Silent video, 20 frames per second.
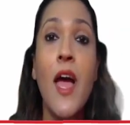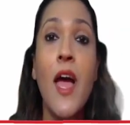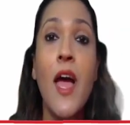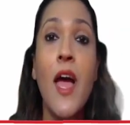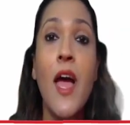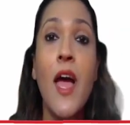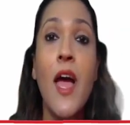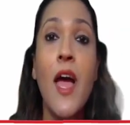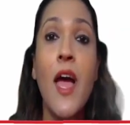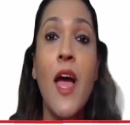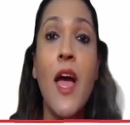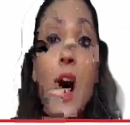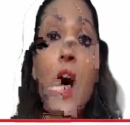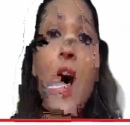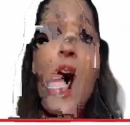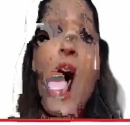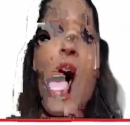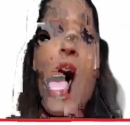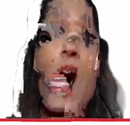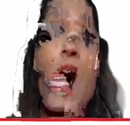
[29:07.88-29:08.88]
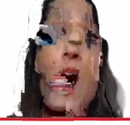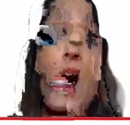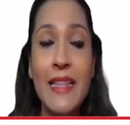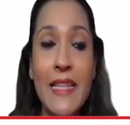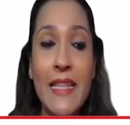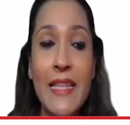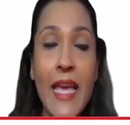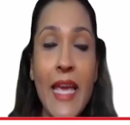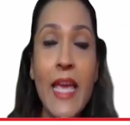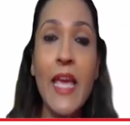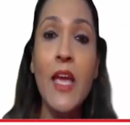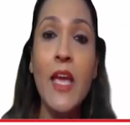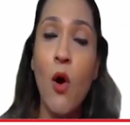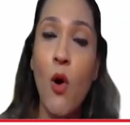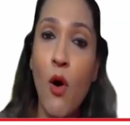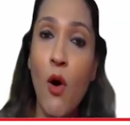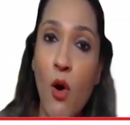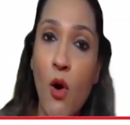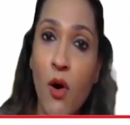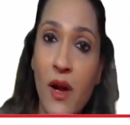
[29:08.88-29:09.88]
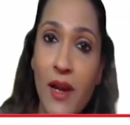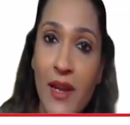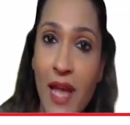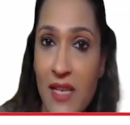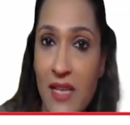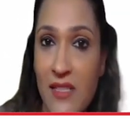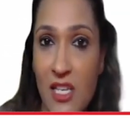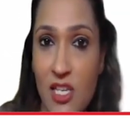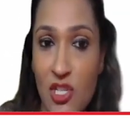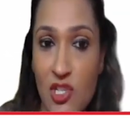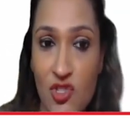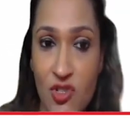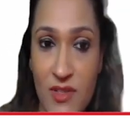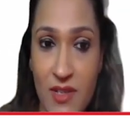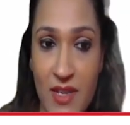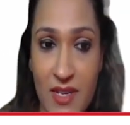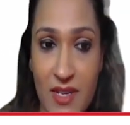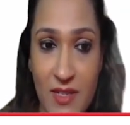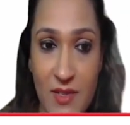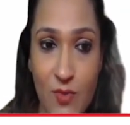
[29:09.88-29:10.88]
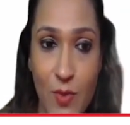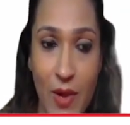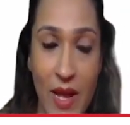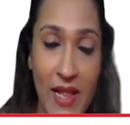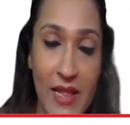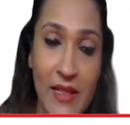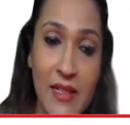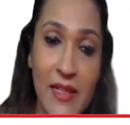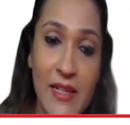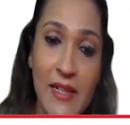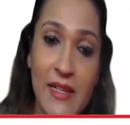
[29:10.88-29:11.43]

business leader in the organization as well.